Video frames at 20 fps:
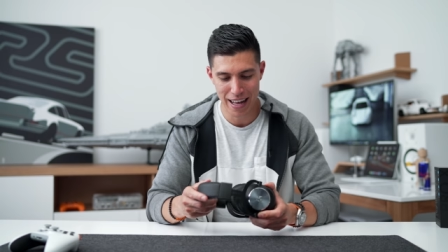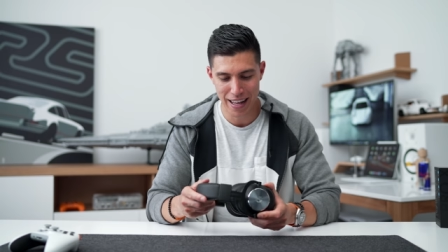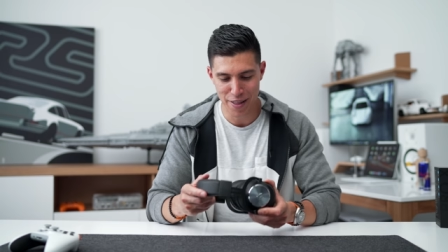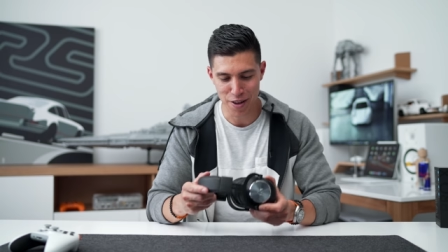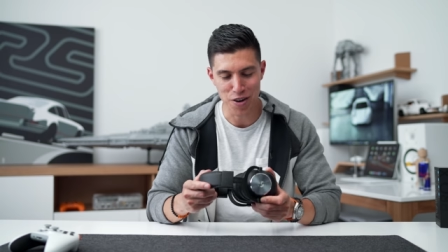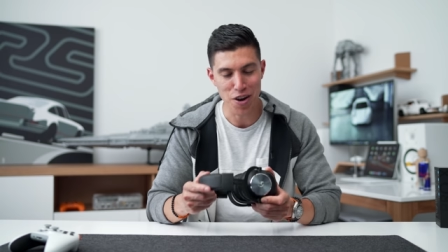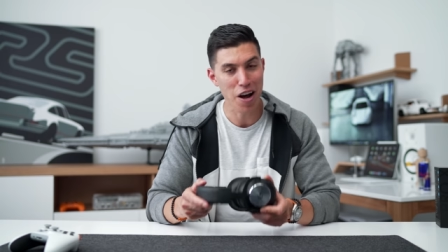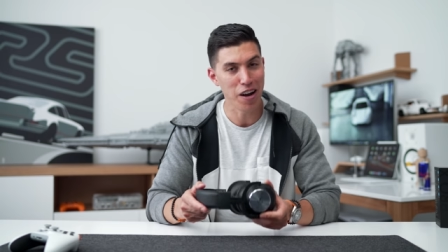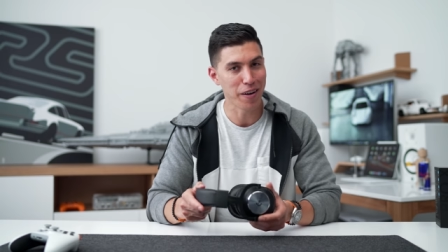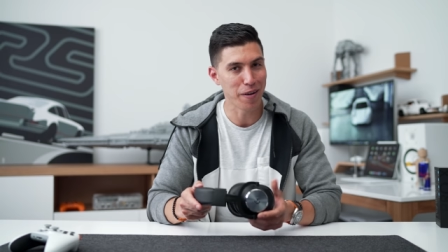They're
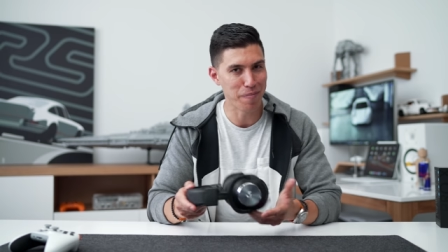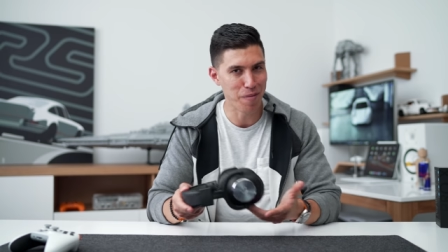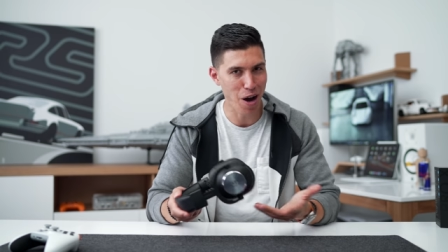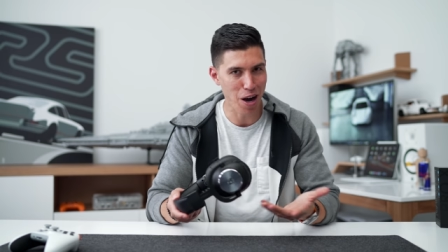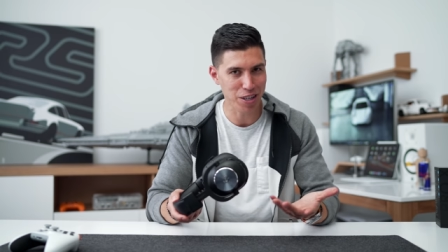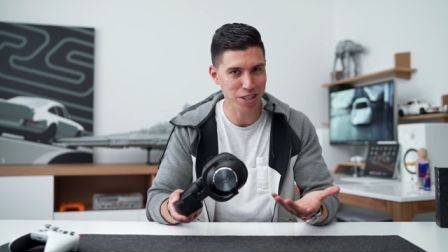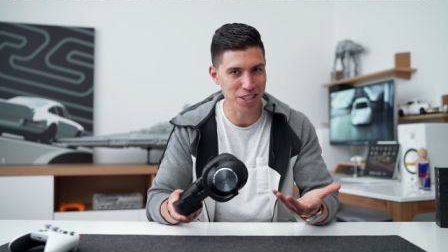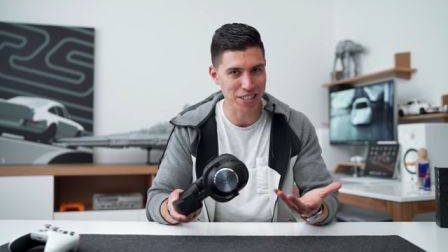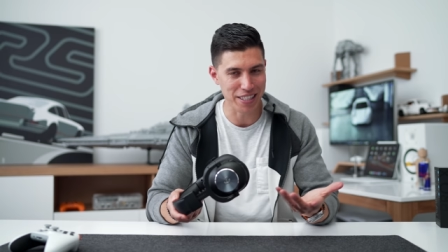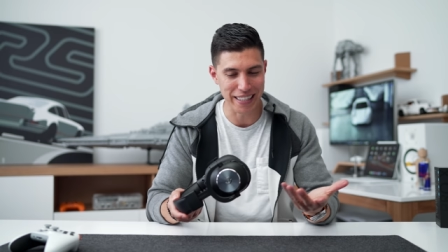not
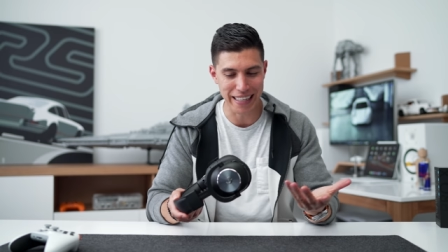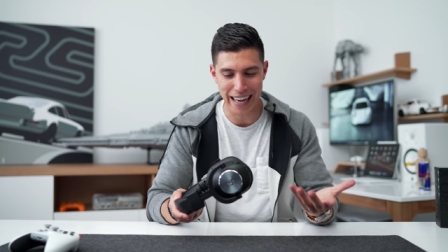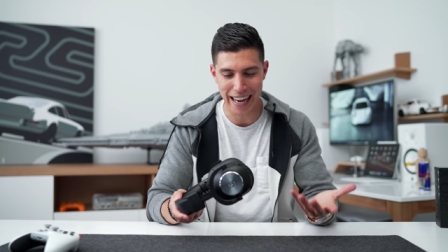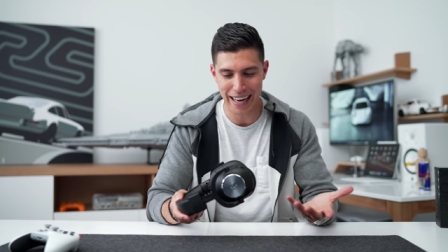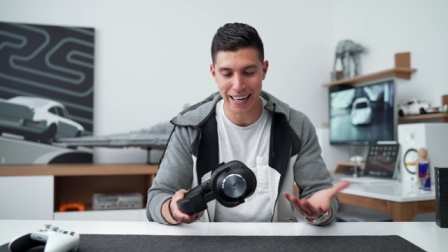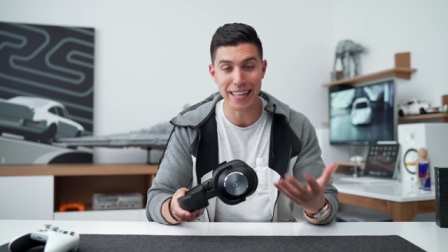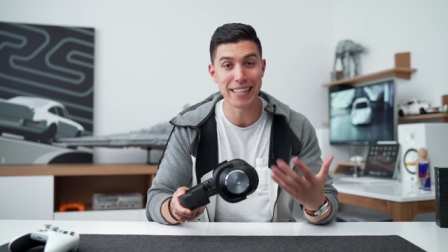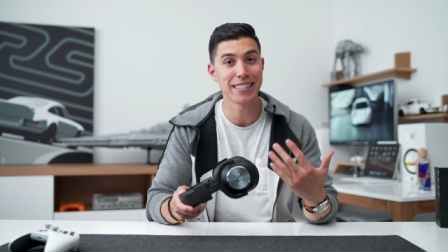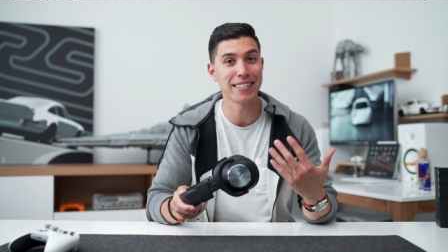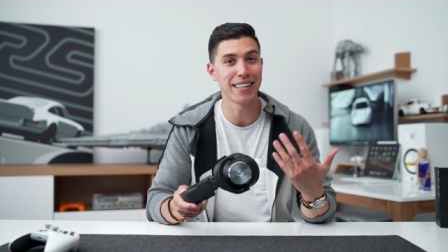obnoxiously
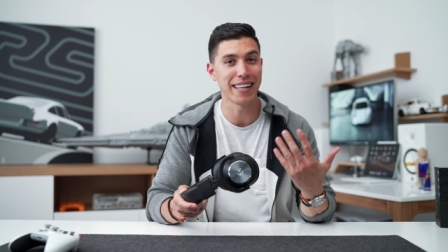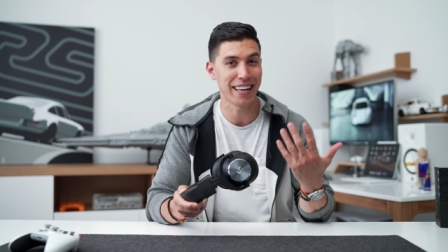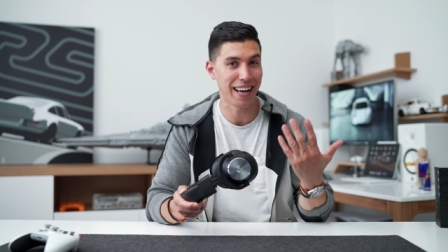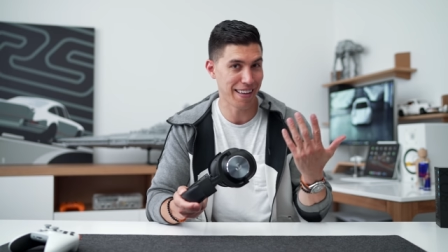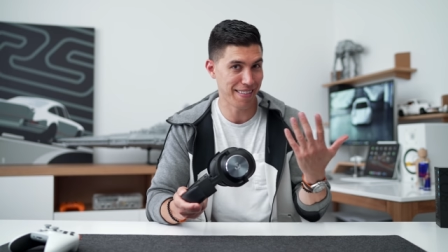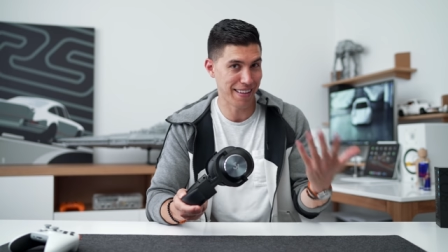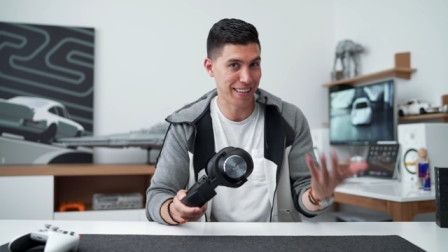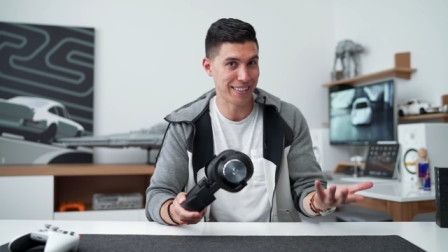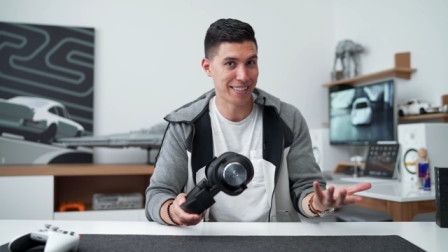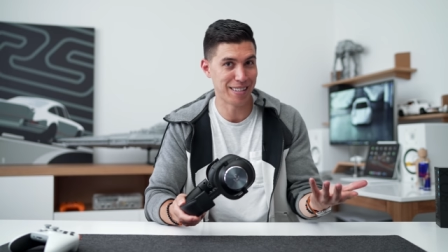hideous like I
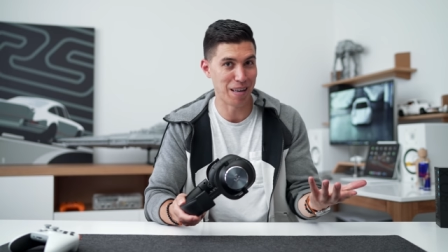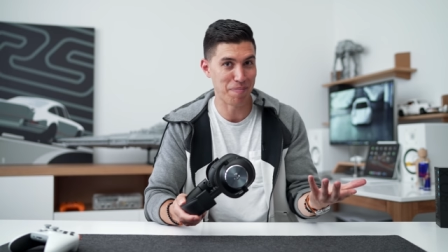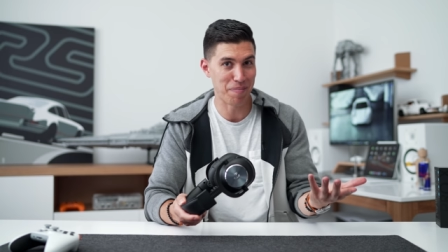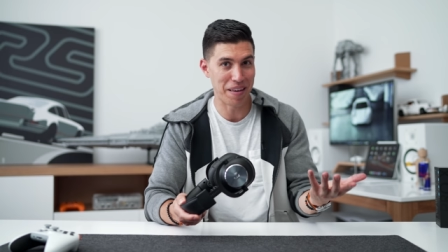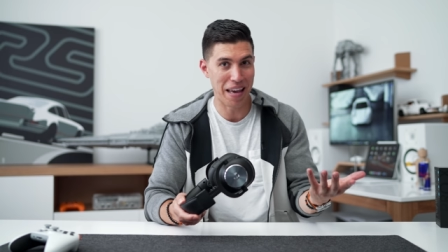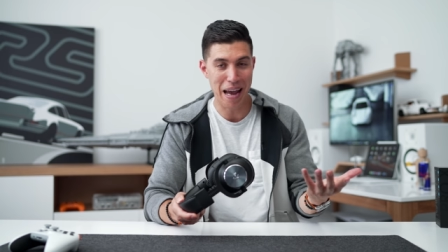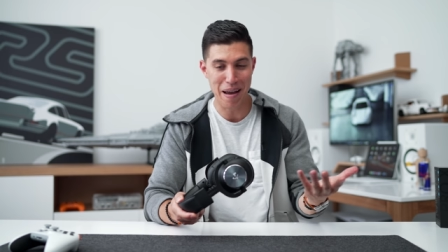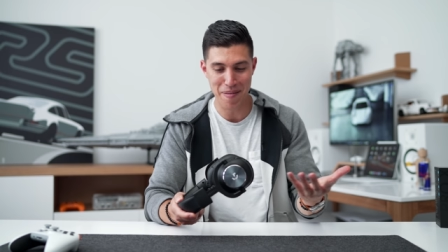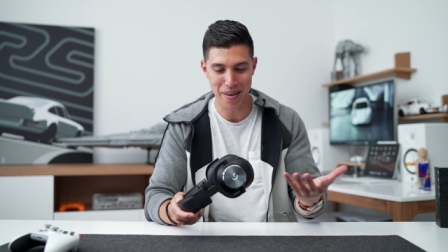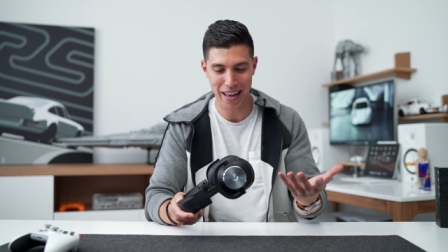think some
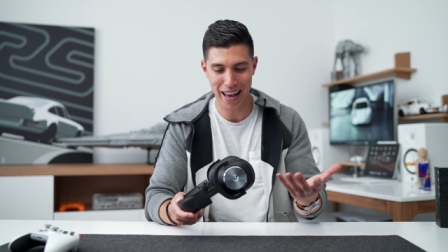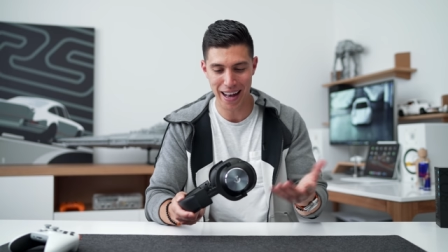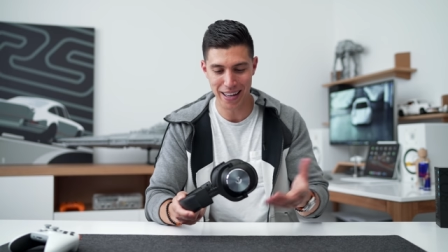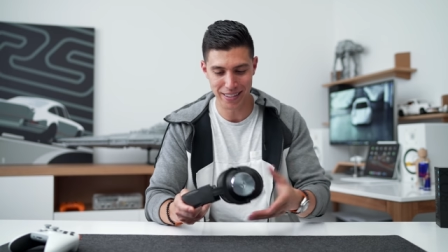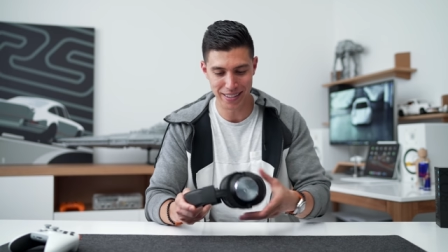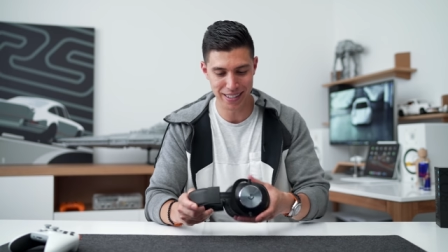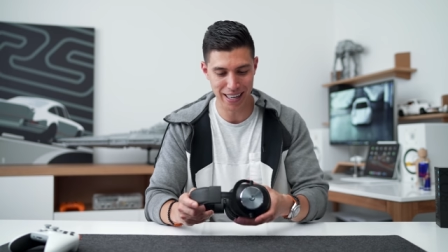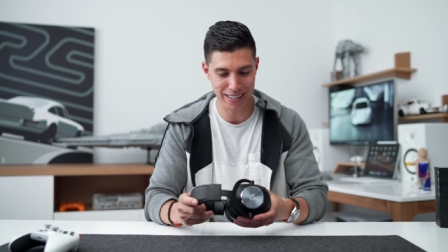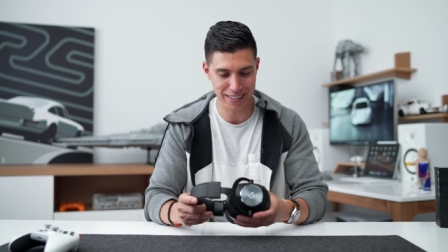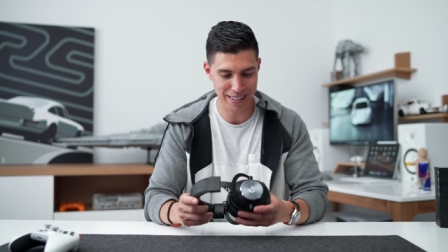gaming
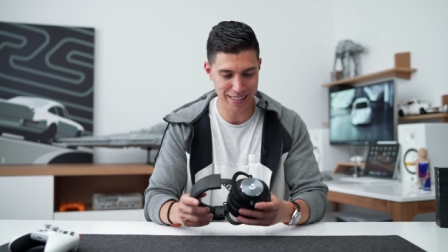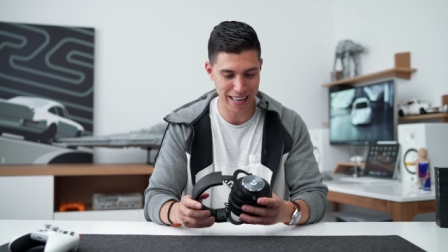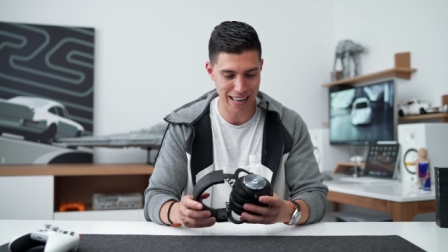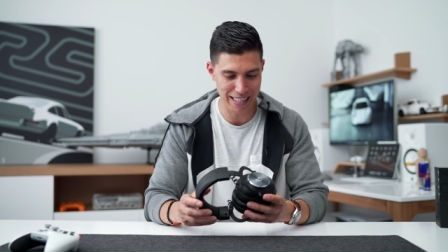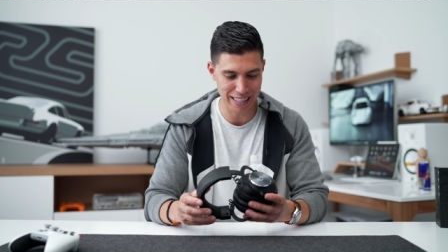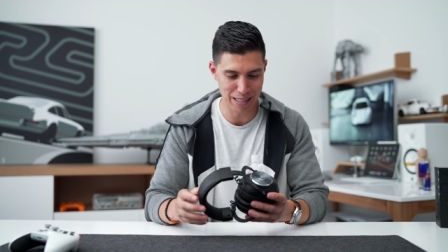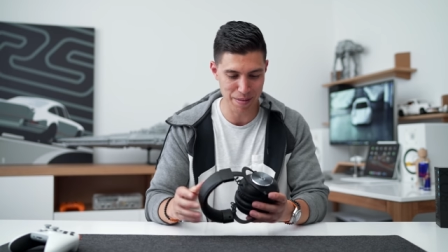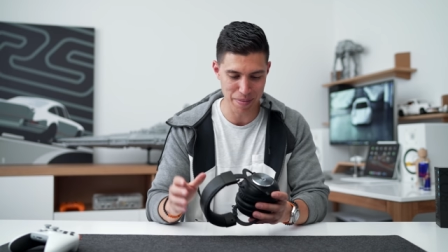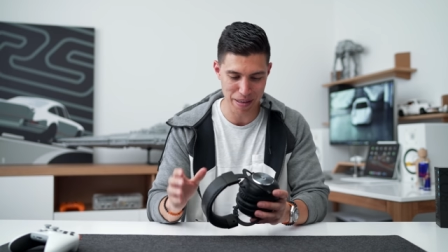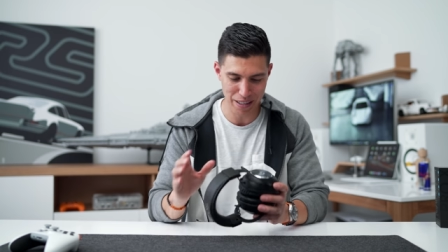headsets tend
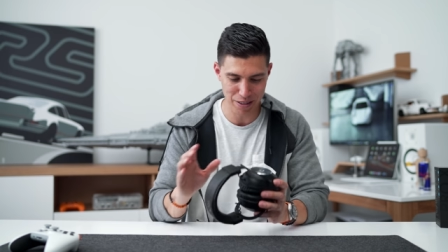to be,